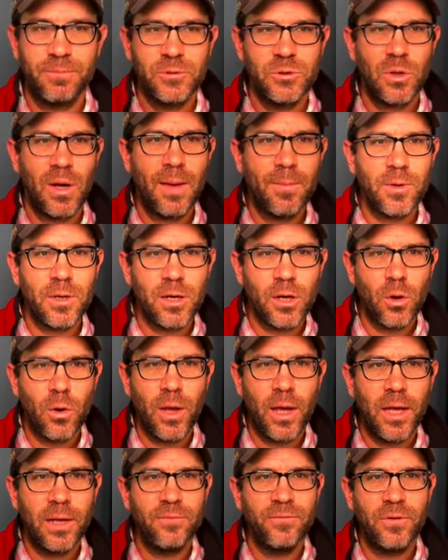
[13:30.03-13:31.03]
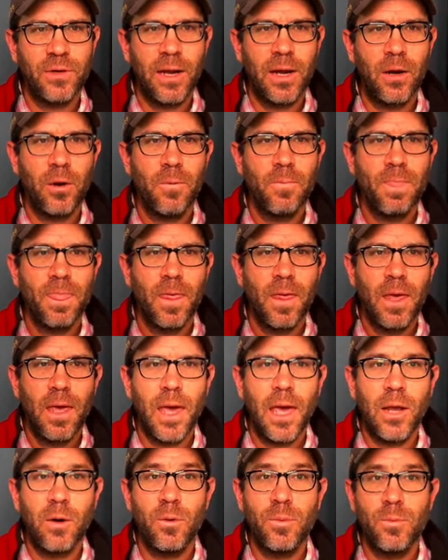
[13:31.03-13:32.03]
So I'm going to go ahead for now
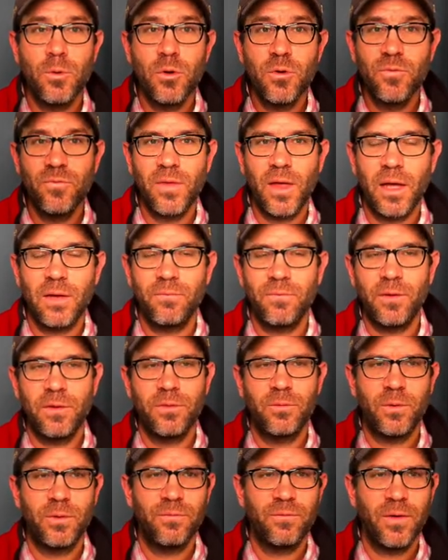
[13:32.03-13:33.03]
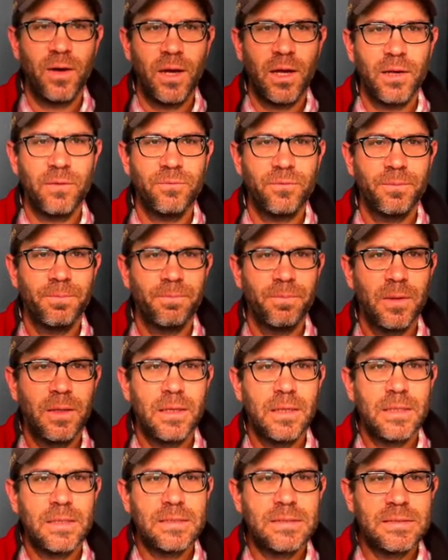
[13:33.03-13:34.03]
and remove that v35,
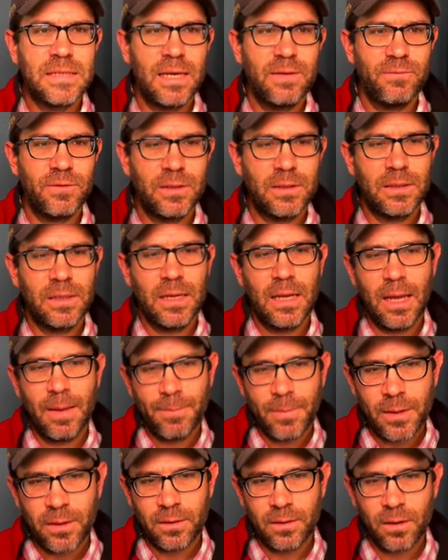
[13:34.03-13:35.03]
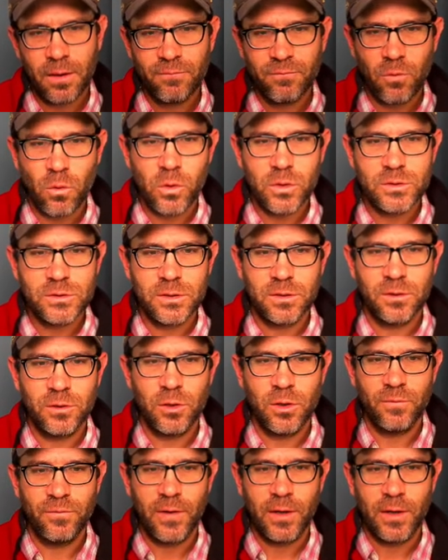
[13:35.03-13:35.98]
save it. But of course, you know, if